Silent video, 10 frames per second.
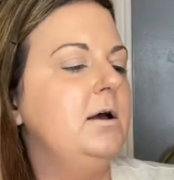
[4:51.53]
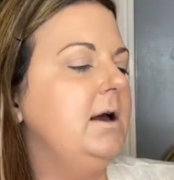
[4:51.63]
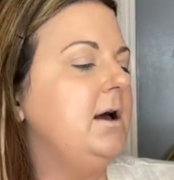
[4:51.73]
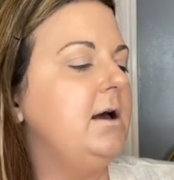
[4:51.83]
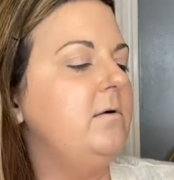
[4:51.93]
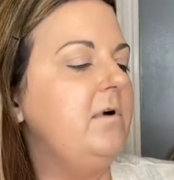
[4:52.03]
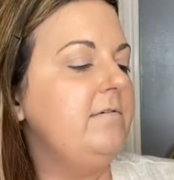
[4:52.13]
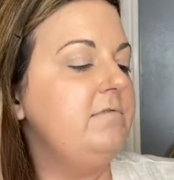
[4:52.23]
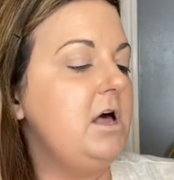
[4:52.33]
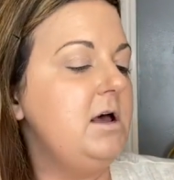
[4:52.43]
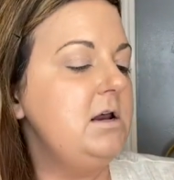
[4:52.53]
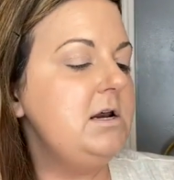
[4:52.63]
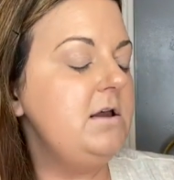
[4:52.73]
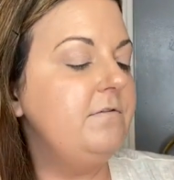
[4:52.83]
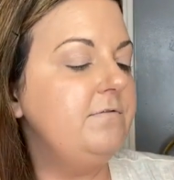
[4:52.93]

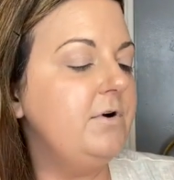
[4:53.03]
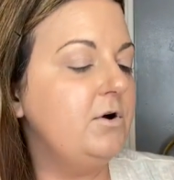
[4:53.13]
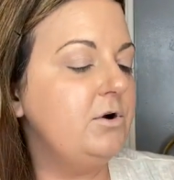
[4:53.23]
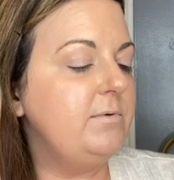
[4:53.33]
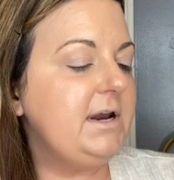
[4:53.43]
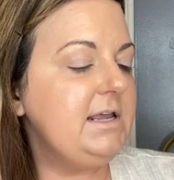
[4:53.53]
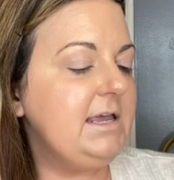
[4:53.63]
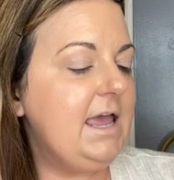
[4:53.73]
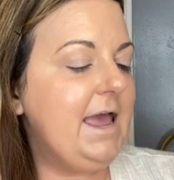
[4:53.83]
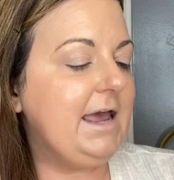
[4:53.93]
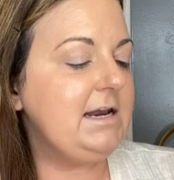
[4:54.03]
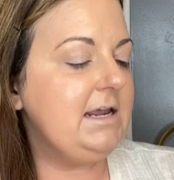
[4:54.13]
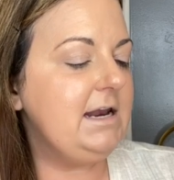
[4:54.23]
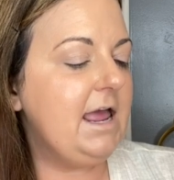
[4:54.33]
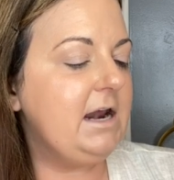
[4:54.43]
Revlon Photo Ready
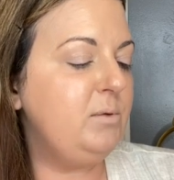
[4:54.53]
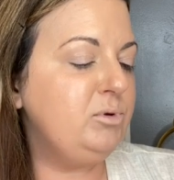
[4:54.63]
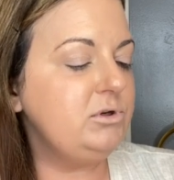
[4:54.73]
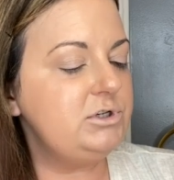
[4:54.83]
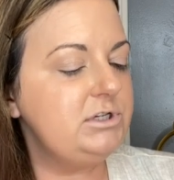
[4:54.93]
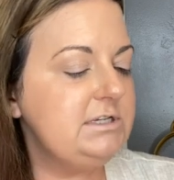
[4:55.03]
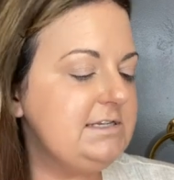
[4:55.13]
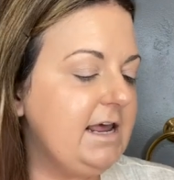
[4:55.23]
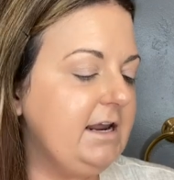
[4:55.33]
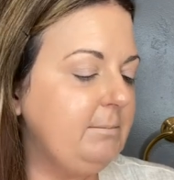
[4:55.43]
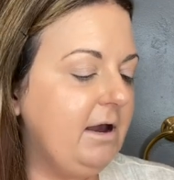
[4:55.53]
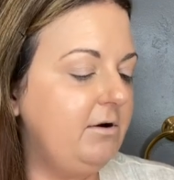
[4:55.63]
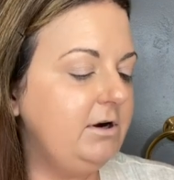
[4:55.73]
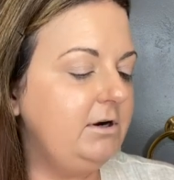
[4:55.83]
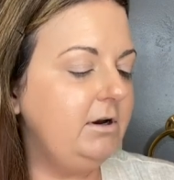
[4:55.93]
Candid Anti-Pollution Setting
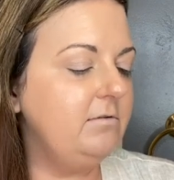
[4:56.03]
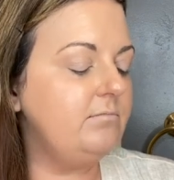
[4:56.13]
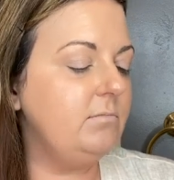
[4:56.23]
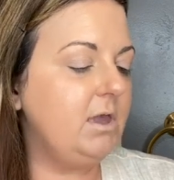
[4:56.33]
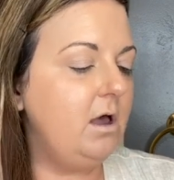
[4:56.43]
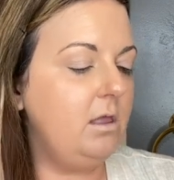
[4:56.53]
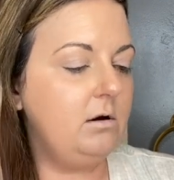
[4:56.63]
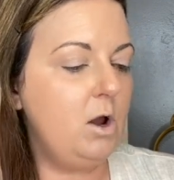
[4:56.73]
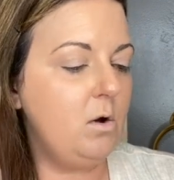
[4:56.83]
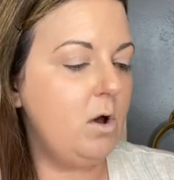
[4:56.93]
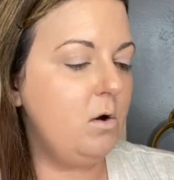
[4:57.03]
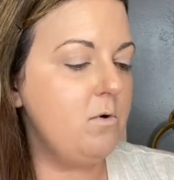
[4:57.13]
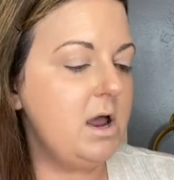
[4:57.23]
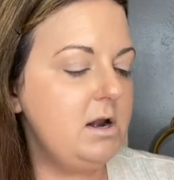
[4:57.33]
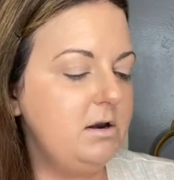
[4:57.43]
Powder, color
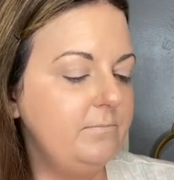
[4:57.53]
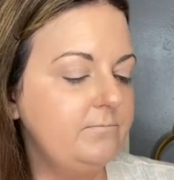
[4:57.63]
001.